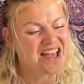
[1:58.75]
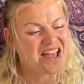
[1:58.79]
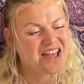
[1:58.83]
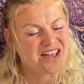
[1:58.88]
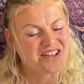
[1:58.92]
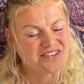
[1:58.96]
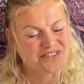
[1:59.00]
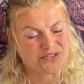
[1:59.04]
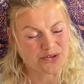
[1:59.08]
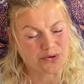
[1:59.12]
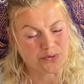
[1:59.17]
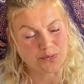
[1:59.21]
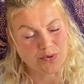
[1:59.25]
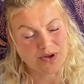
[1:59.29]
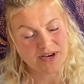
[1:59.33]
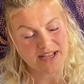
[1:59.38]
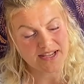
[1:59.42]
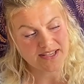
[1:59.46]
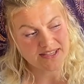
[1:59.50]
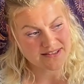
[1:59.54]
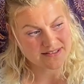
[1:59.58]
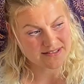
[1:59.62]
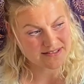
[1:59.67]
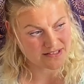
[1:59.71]
so what I
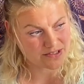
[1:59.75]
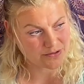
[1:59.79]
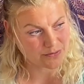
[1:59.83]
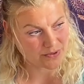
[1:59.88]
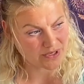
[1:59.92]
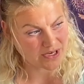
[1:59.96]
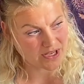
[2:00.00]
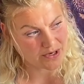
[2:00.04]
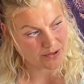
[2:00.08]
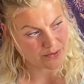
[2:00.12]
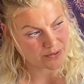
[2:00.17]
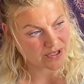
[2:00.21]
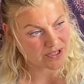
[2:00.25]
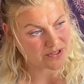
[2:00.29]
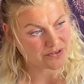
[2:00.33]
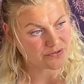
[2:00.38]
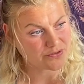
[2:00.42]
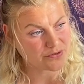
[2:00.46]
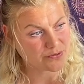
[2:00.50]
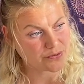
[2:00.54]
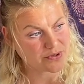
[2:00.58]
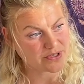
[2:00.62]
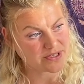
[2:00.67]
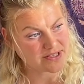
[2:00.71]
can see when I look
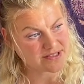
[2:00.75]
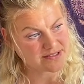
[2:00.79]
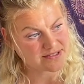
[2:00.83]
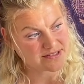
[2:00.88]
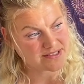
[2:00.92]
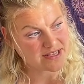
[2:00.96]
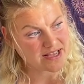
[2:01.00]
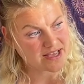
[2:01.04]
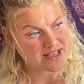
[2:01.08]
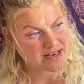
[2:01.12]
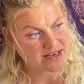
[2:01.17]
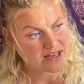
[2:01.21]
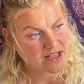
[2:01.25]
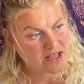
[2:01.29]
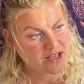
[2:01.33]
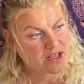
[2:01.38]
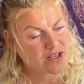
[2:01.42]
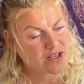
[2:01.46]
into it is that